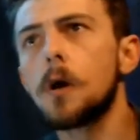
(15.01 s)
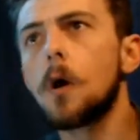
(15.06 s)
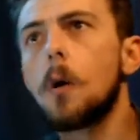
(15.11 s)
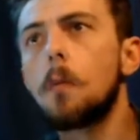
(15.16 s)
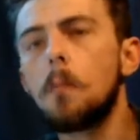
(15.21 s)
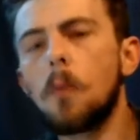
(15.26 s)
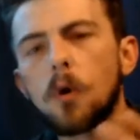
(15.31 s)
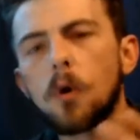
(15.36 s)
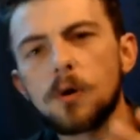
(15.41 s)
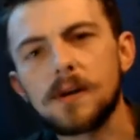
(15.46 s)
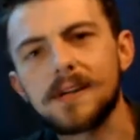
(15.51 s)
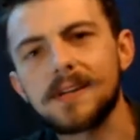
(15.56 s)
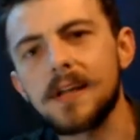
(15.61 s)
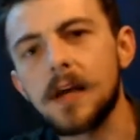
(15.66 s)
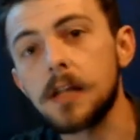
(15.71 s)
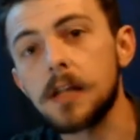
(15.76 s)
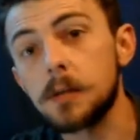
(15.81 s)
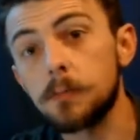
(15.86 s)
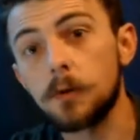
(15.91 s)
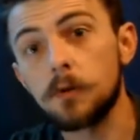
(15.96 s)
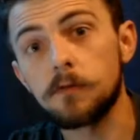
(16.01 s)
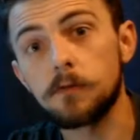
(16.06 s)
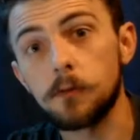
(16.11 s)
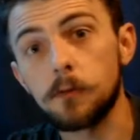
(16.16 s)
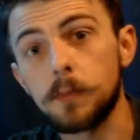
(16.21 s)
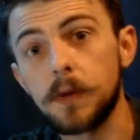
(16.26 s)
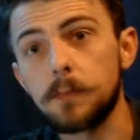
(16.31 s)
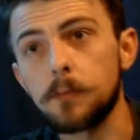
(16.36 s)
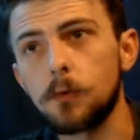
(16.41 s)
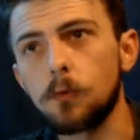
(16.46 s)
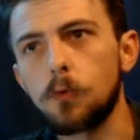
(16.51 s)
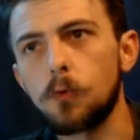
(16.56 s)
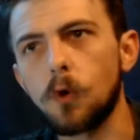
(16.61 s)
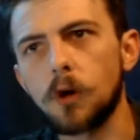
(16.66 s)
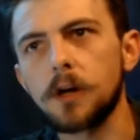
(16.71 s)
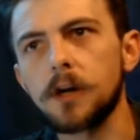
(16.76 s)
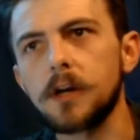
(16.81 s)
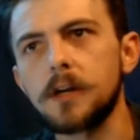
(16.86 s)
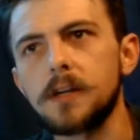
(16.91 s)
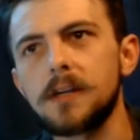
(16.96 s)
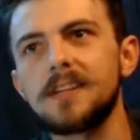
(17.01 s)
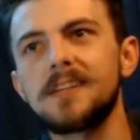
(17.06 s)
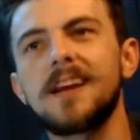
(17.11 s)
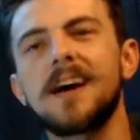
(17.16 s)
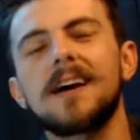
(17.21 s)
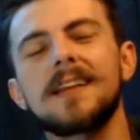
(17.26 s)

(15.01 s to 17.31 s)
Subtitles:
more accessible for people working in